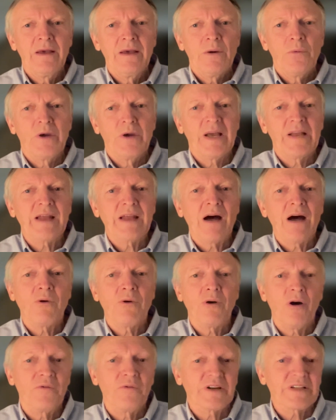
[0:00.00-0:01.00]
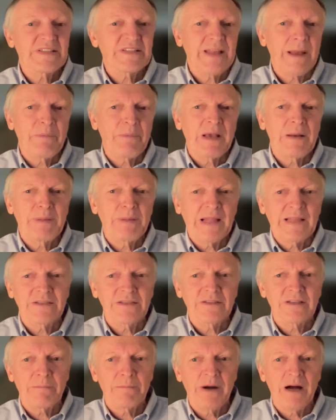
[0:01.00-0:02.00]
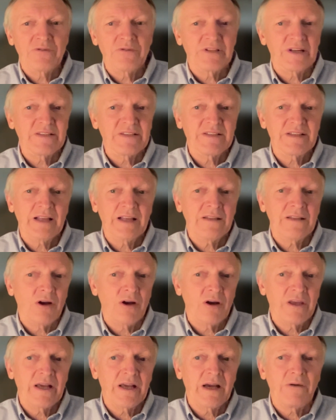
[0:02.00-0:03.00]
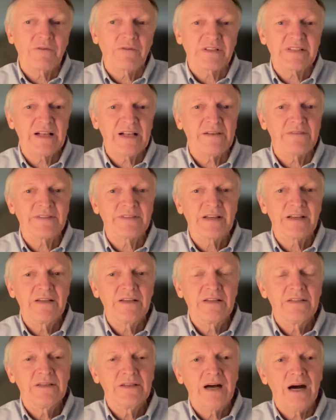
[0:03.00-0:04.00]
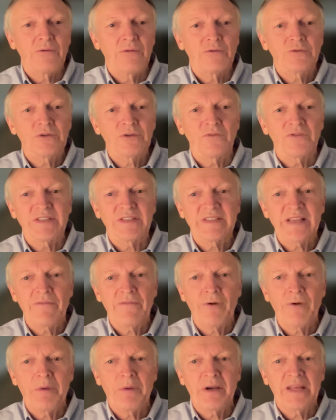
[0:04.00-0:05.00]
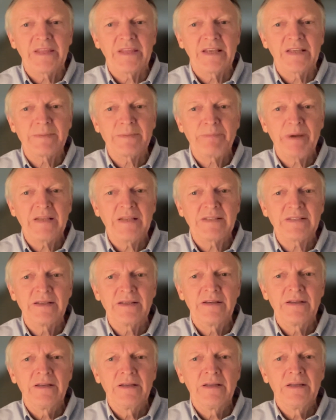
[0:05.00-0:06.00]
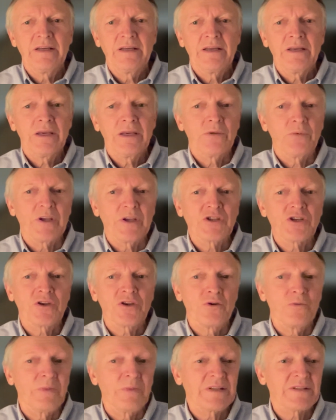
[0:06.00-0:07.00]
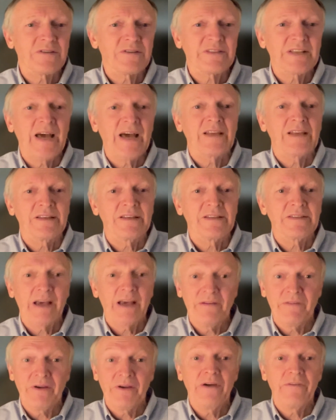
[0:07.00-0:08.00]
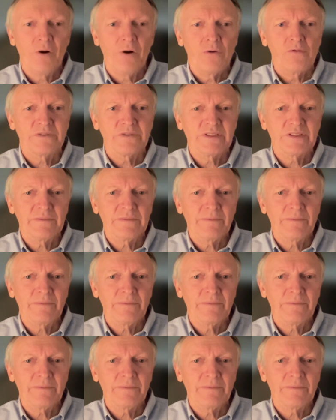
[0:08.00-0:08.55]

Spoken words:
we are now overstepping planetary boundaries and locking ourselves out of the safe operating space in which human societies have evolved.